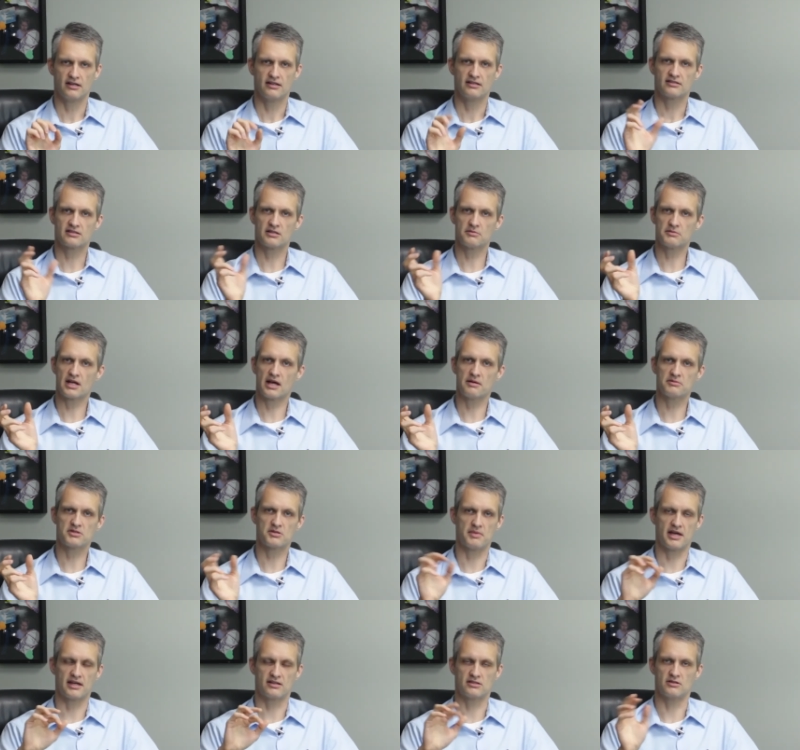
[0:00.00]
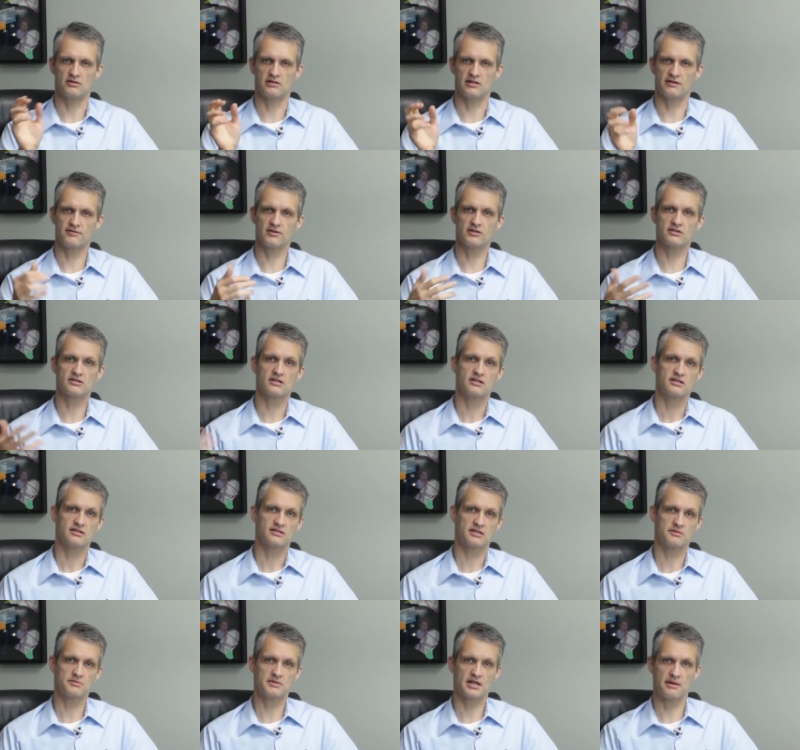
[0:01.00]
Sometimes it makes no difference,
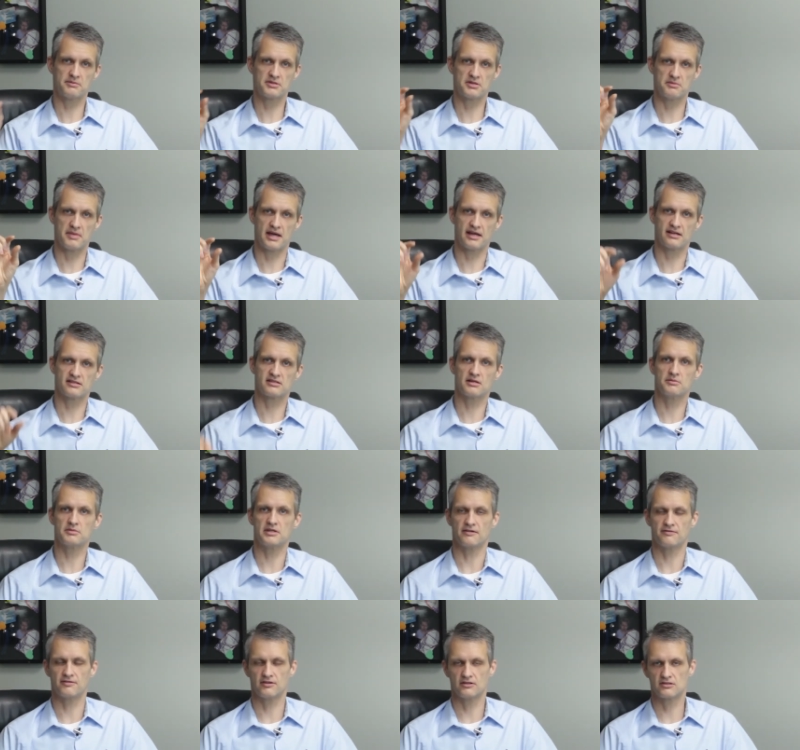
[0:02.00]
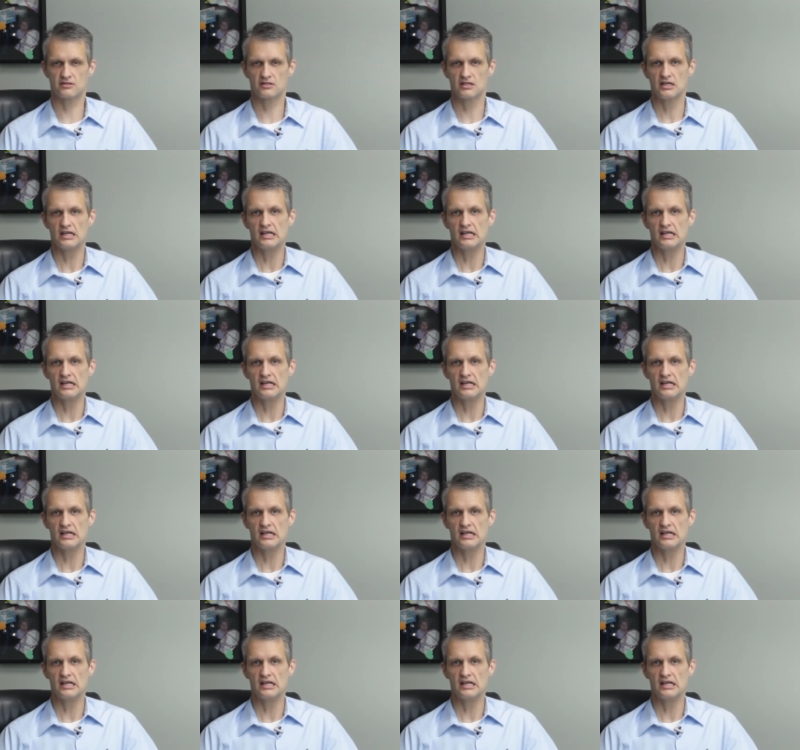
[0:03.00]
sometimes it makes some difference.